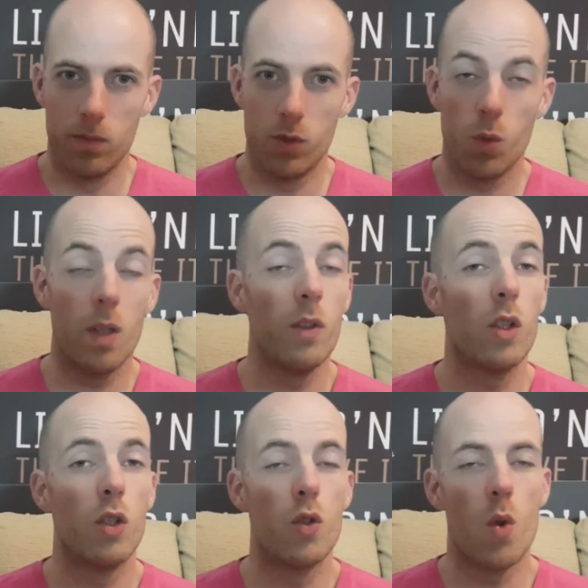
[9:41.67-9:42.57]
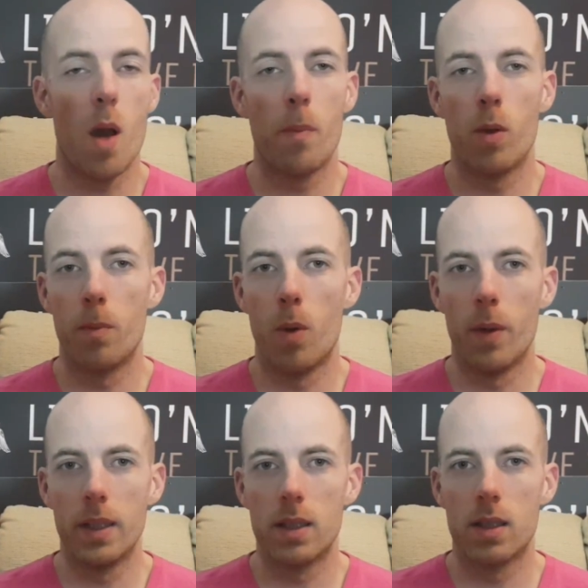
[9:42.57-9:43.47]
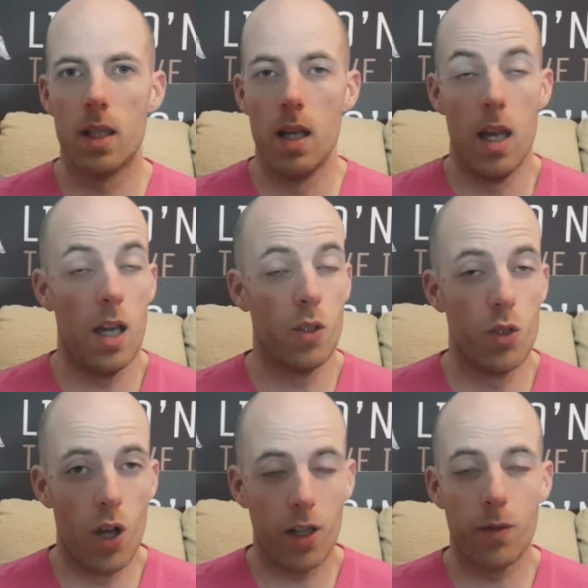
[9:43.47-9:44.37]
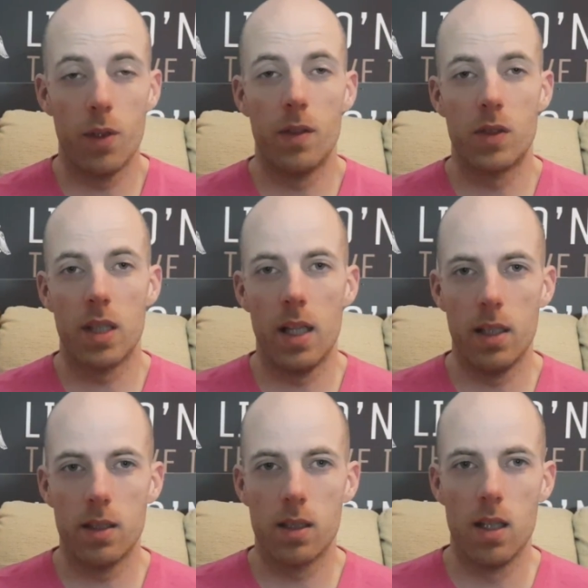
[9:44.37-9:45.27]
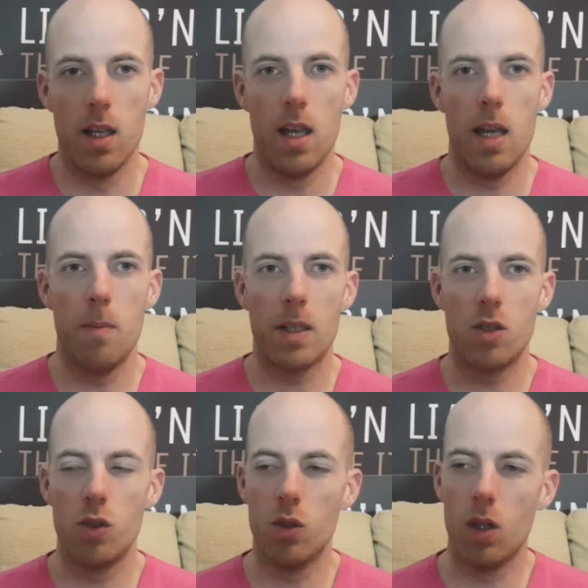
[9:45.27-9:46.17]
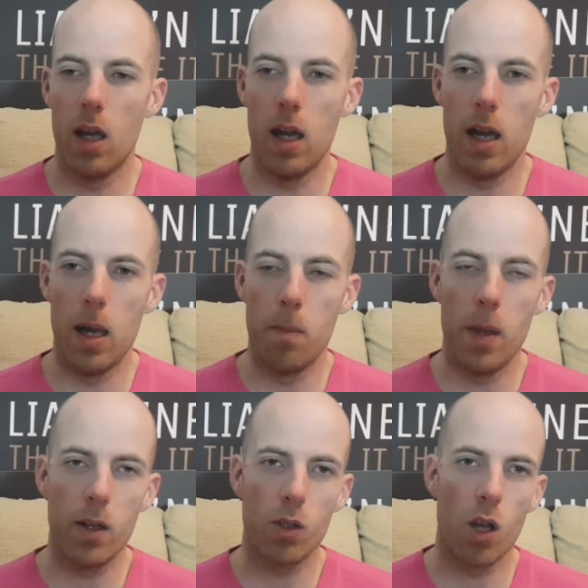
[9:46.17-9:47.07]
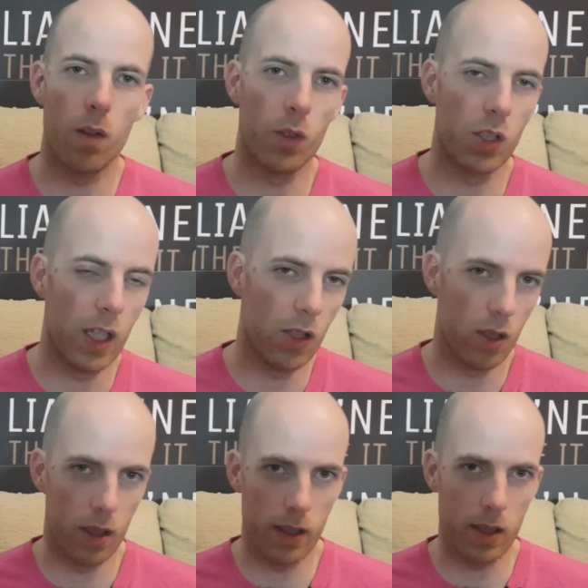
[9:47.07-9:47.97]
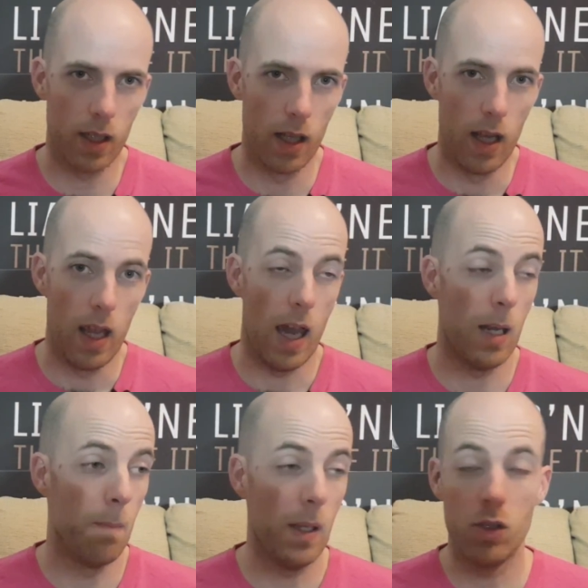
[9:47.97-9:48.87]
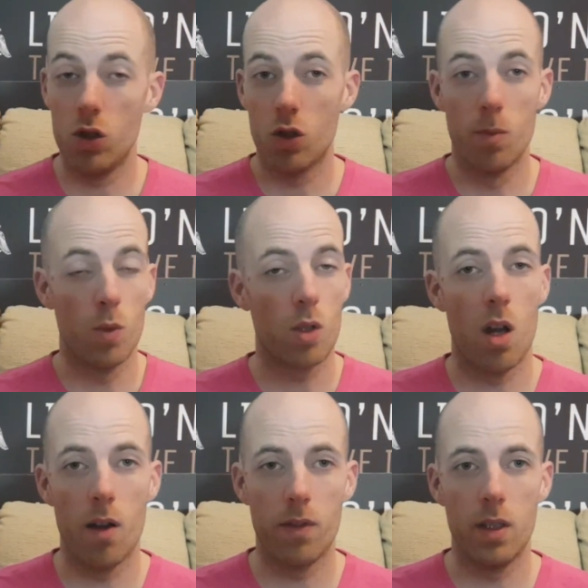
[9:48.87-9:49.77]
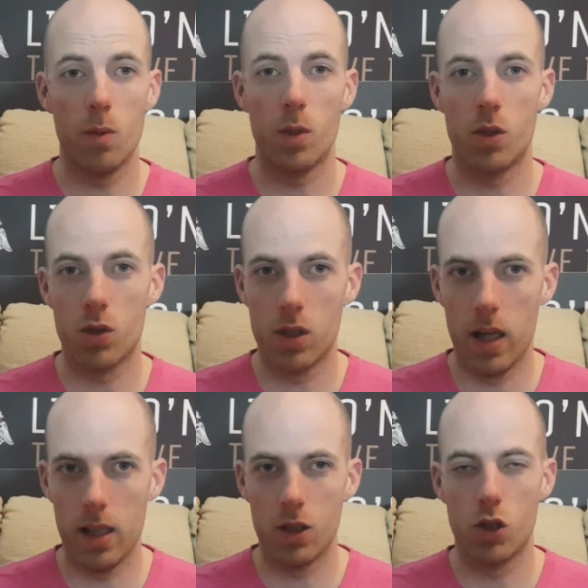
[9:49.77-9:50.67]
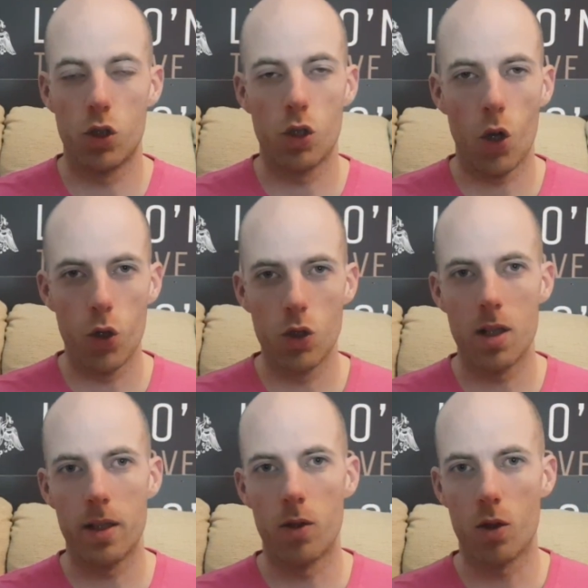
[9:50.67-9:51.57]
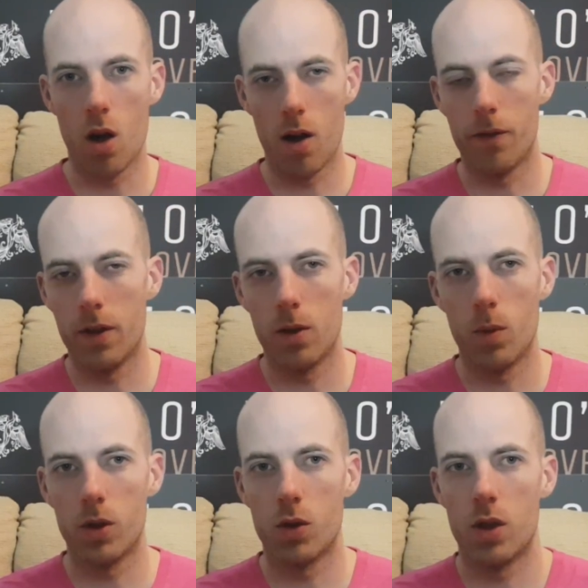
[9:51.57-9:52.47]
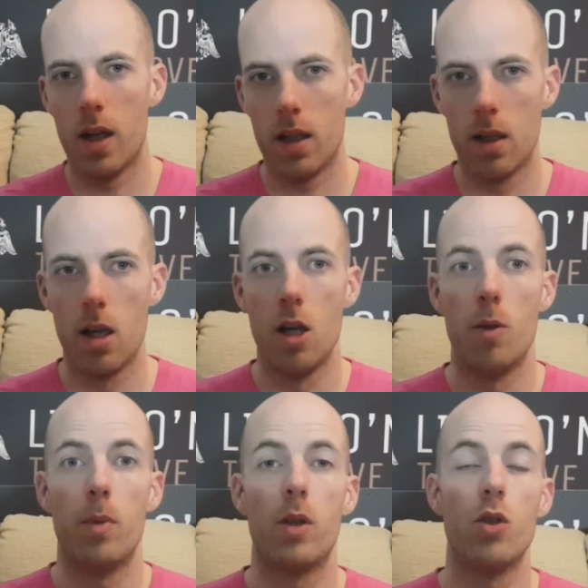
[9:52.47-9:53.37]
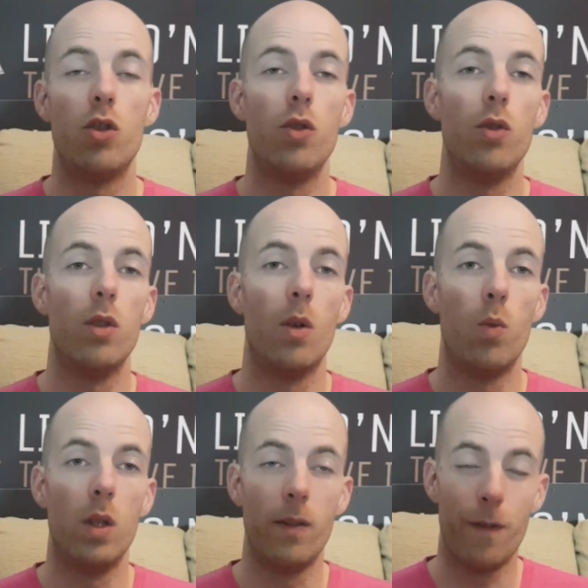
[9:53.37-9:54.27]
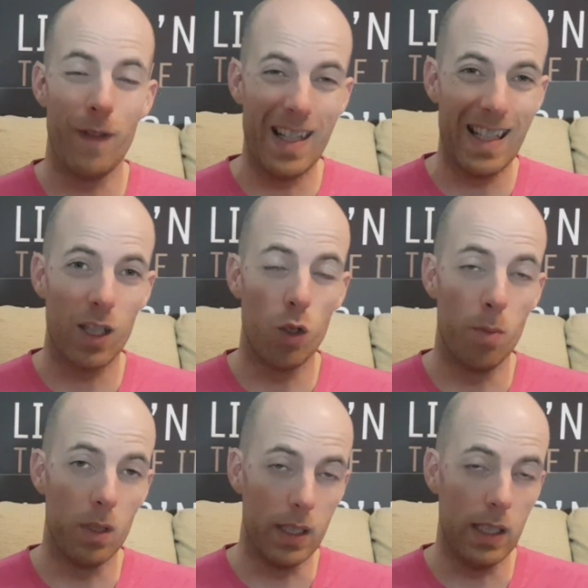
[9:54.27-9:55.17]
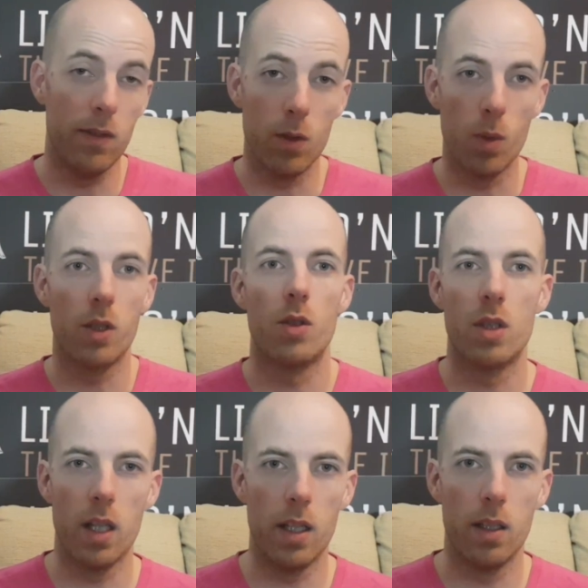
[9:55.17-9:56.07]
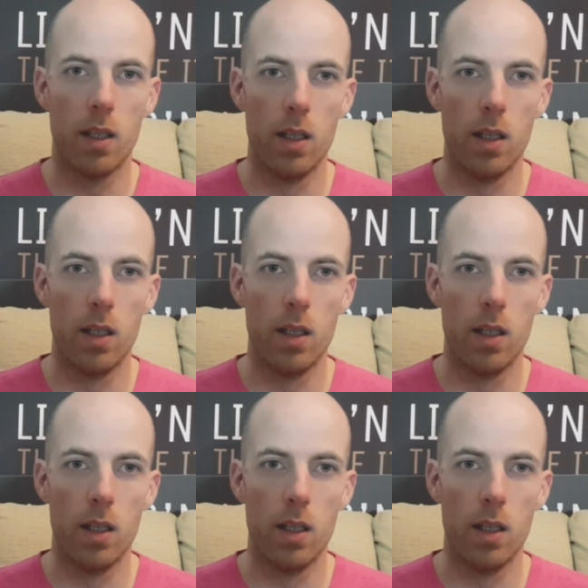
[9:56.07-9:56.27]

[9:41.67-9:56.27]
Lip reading: So whenever you can drop on points and you're not afraid of silence, it makes you a better conversationalist, and it makes you just more confident in what you're saying. It sounds like you're confident in what you're saying because you will feel like you believe in what you're saying.